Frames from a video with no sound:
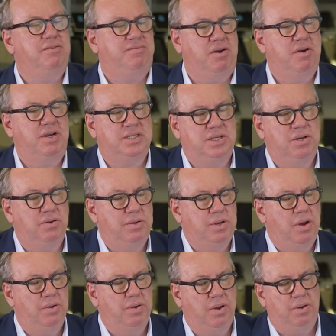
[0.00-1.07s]
you're focusing
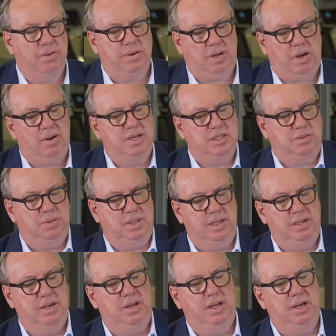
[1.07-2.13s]
on clients
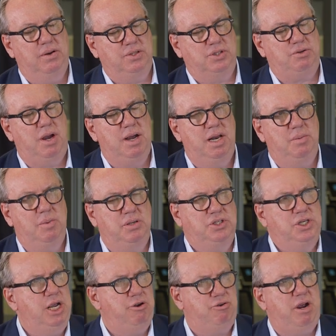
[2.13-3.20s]
within in Australia, but
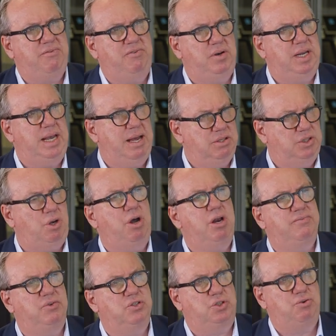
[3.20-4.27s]
geographically outside
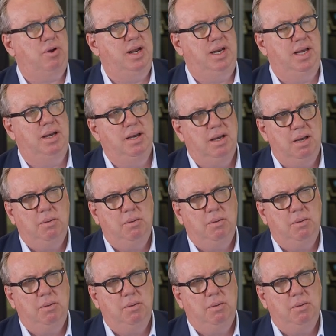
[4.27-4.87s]
of Australia,